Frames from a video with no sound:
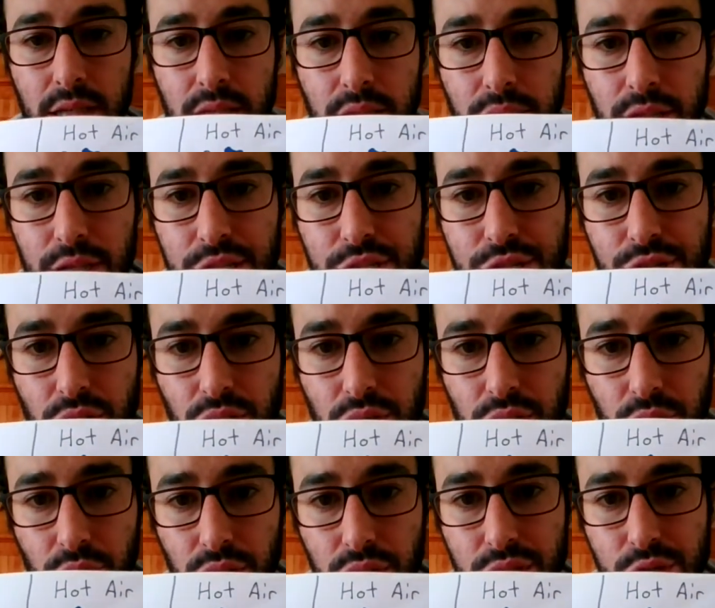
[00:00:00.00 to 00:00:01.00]
The
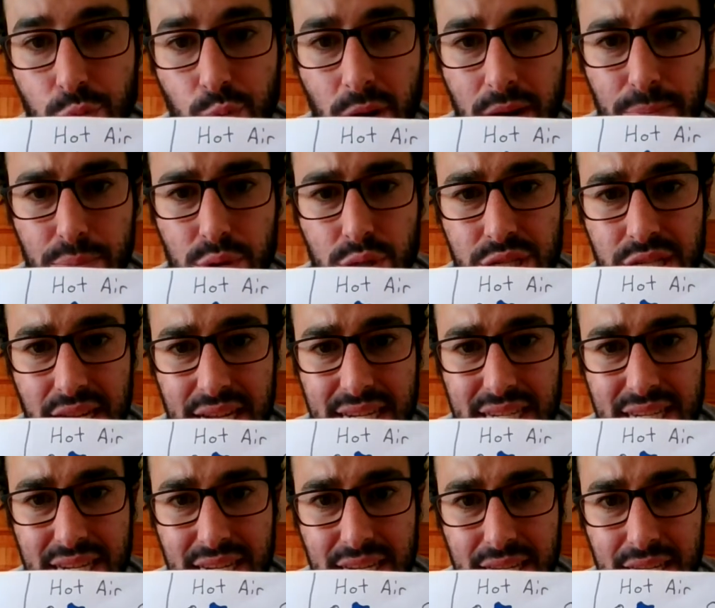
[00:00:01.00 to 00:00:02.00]
circles
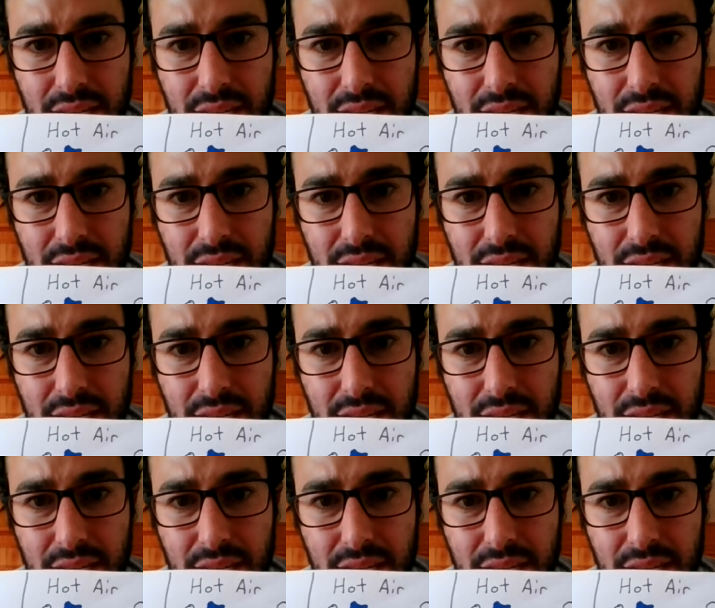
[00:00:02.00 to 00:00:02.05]
represent